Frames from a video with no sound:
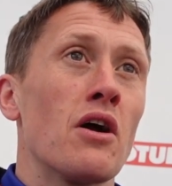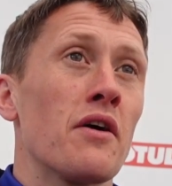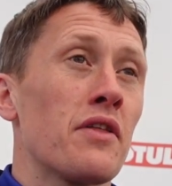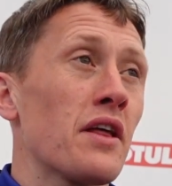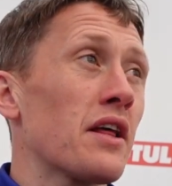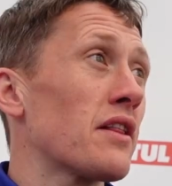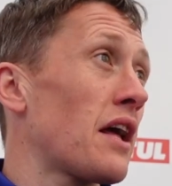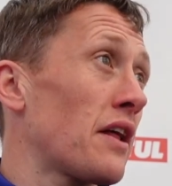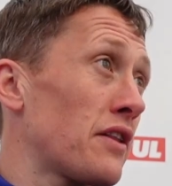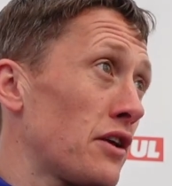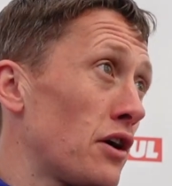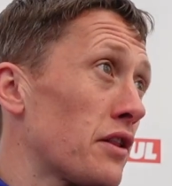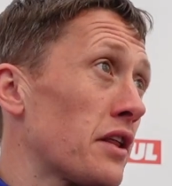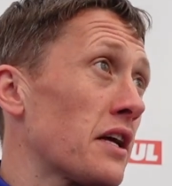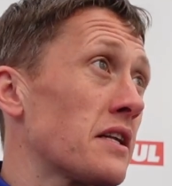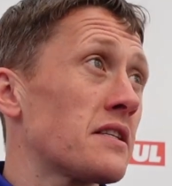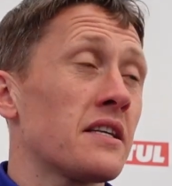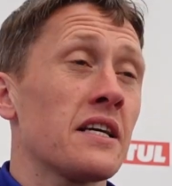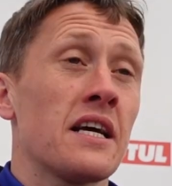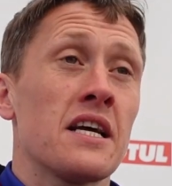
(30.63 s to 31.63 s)
I don't
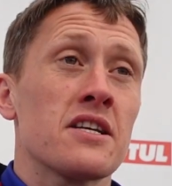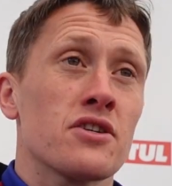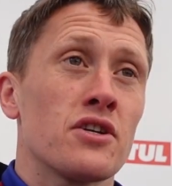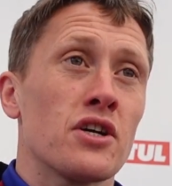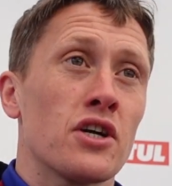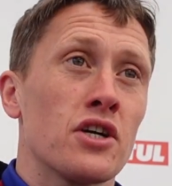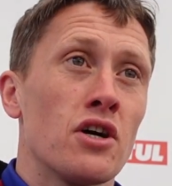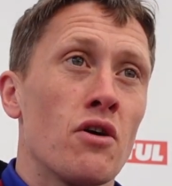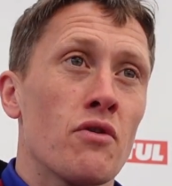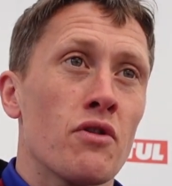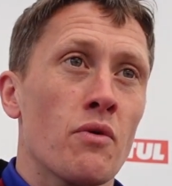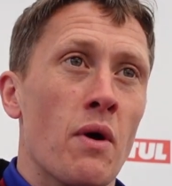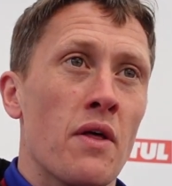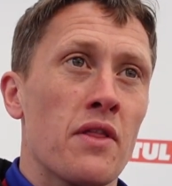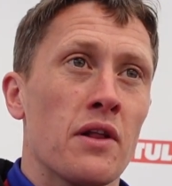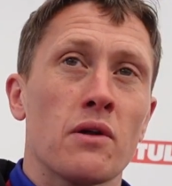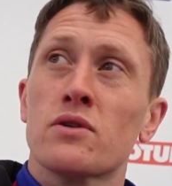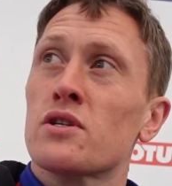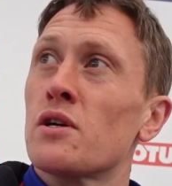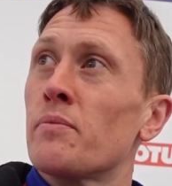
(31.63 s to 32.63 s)
think today's gonna go. The weather
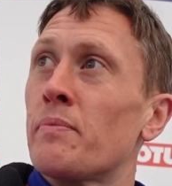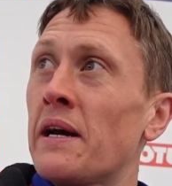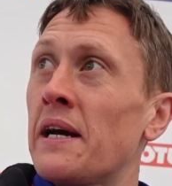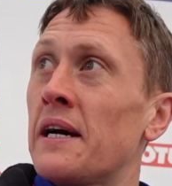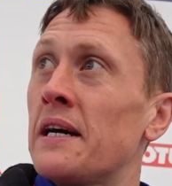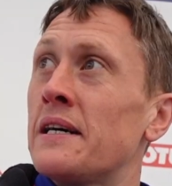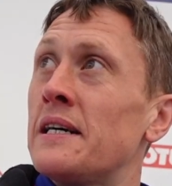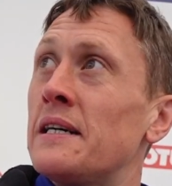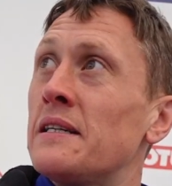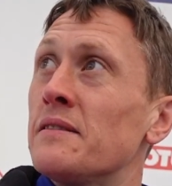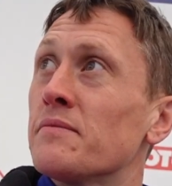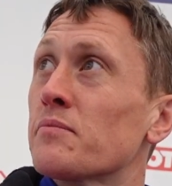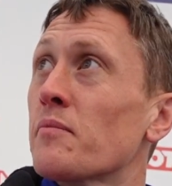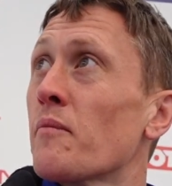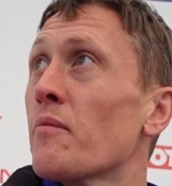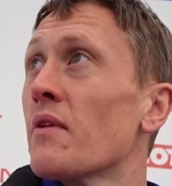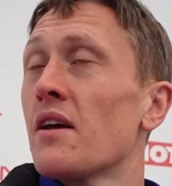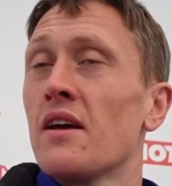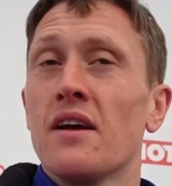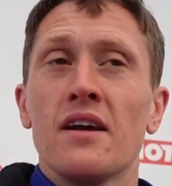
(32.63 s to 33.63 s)
looks a bit
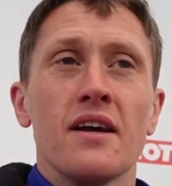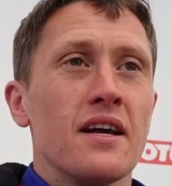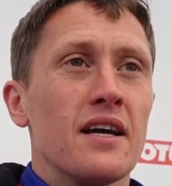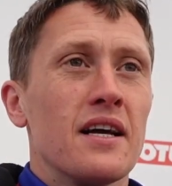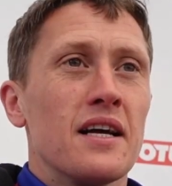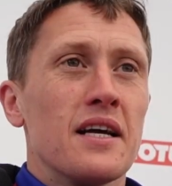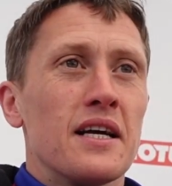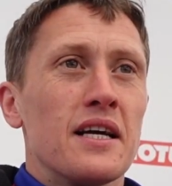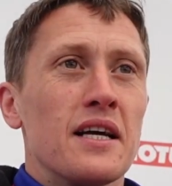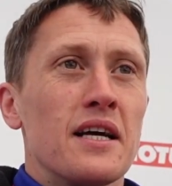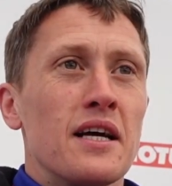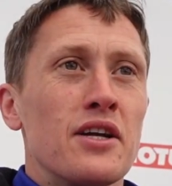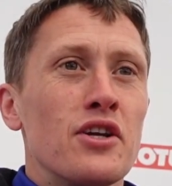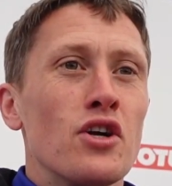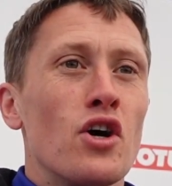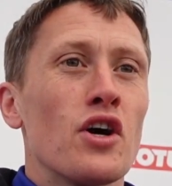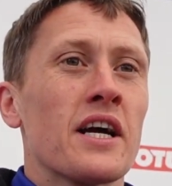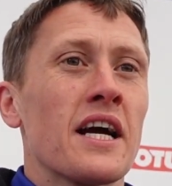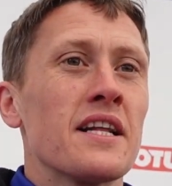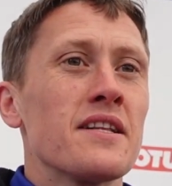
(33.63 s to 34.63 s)

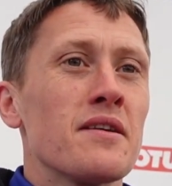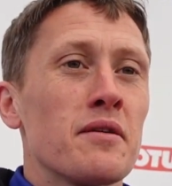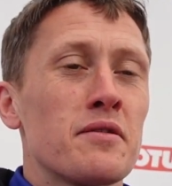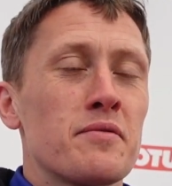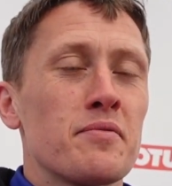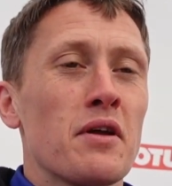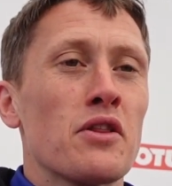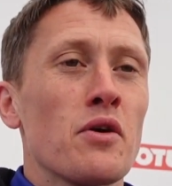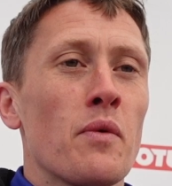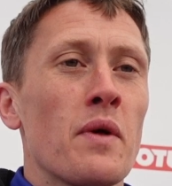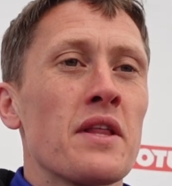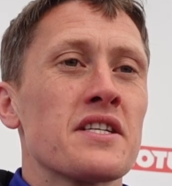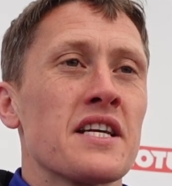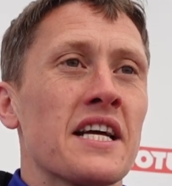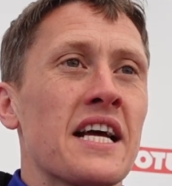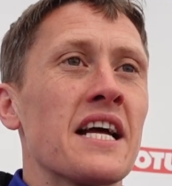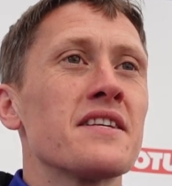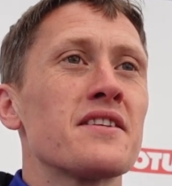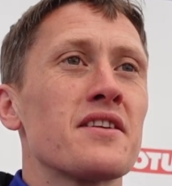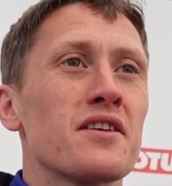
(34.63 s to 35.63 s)
not against. The weather's
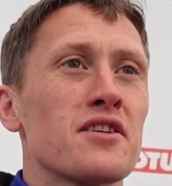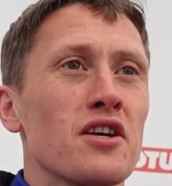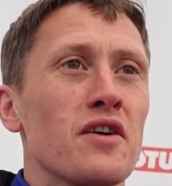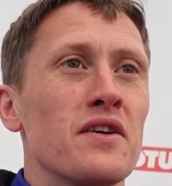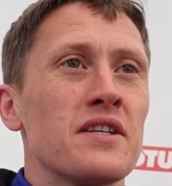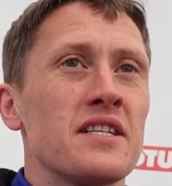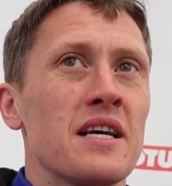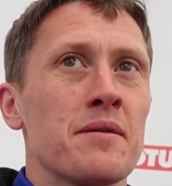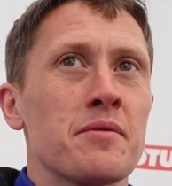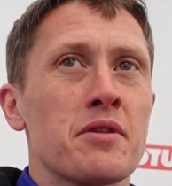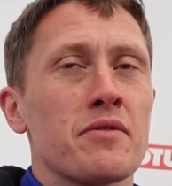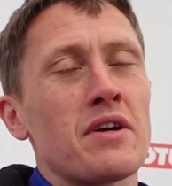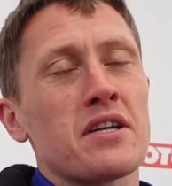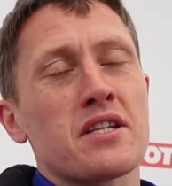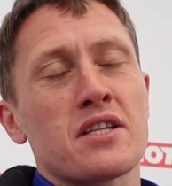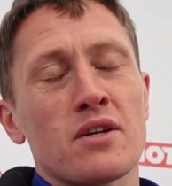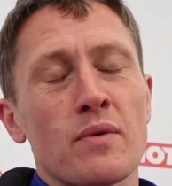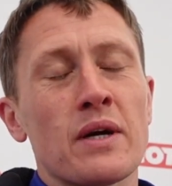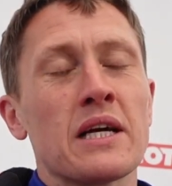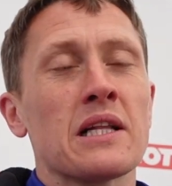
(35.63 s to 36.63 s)
against us. Sorry today. The rest
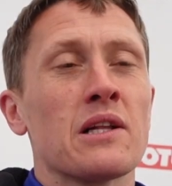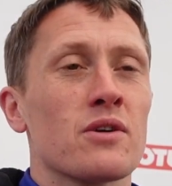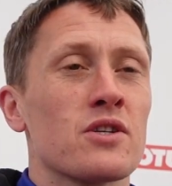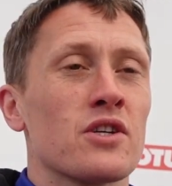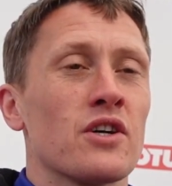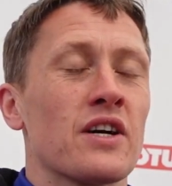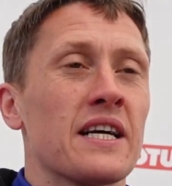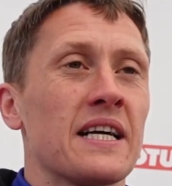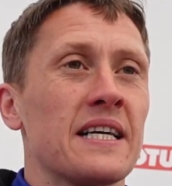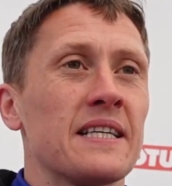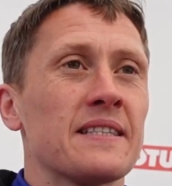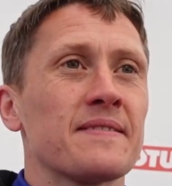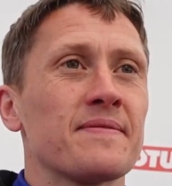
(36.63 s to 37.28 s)
of the week looks okay.